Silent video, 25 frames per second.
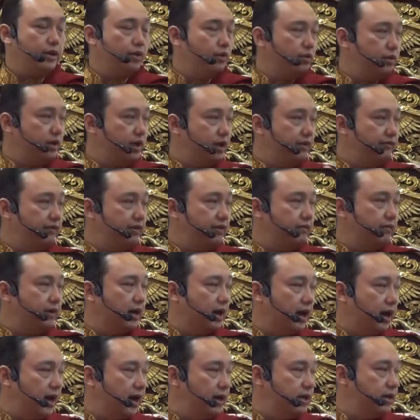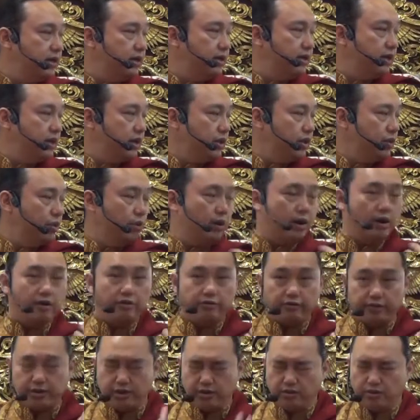you give up the idea that you are
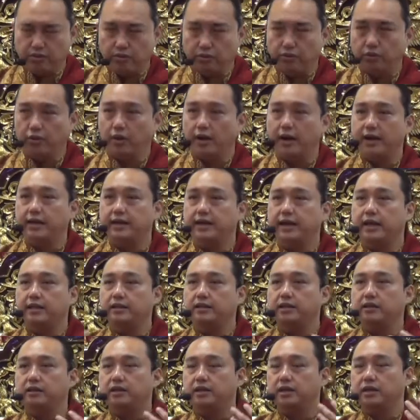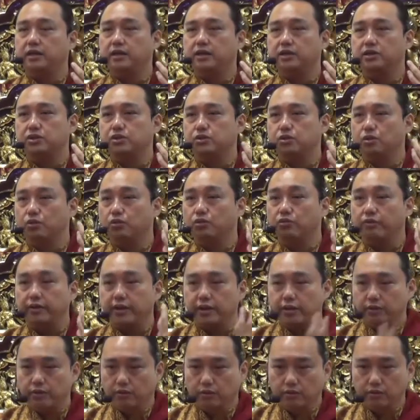real, your identity is so
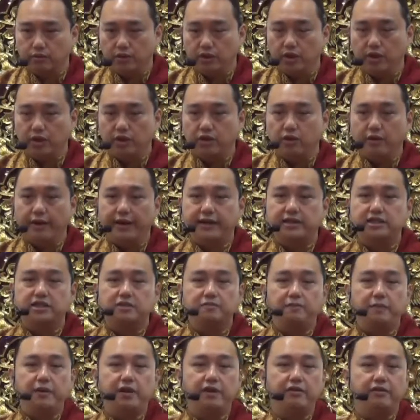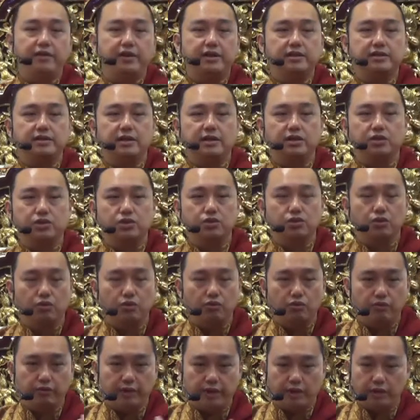real, your experience is so
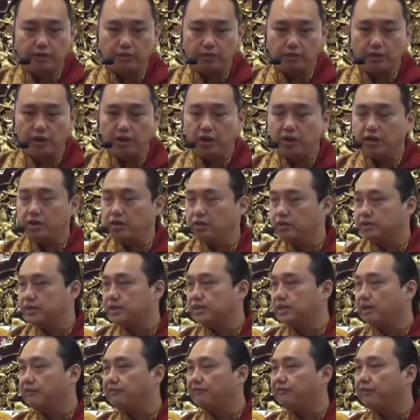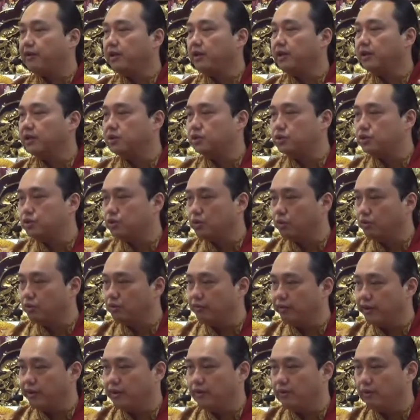real, your suffering is so
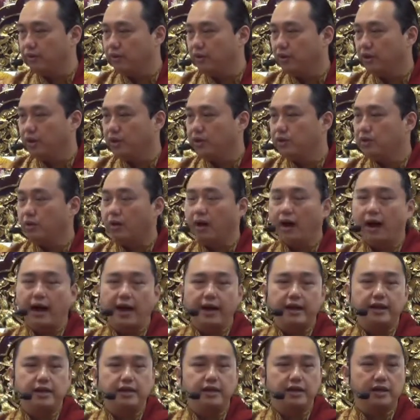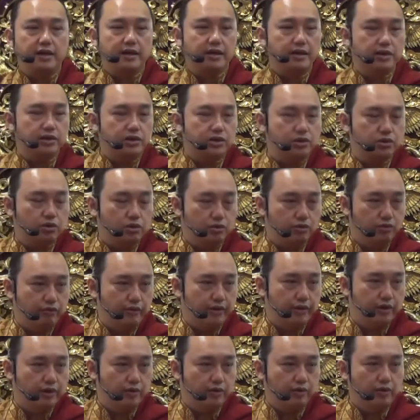real, your idea is so
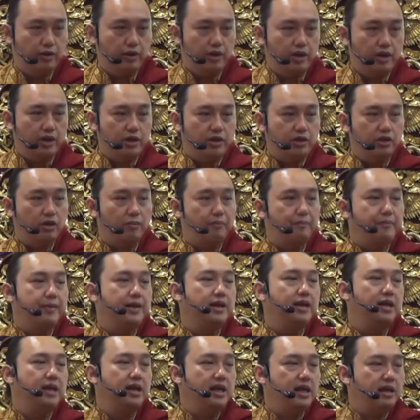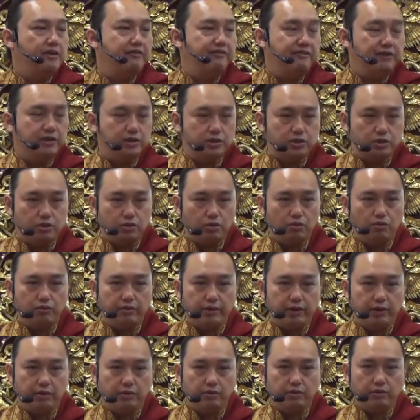real, your belief is so
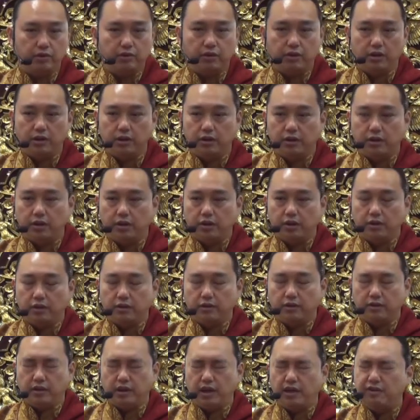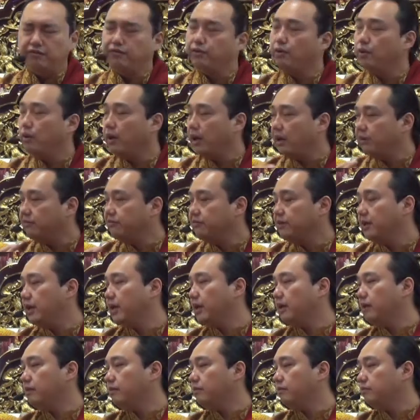real. If you have that,